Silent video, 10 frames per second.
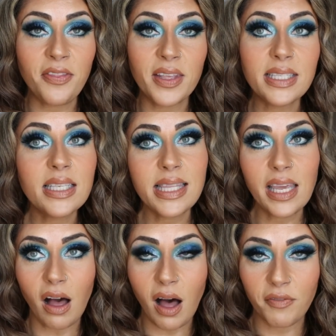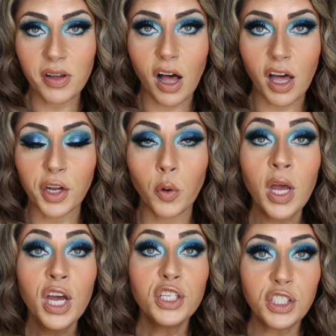and this is the
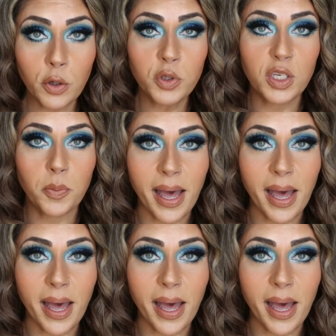Avocado Toast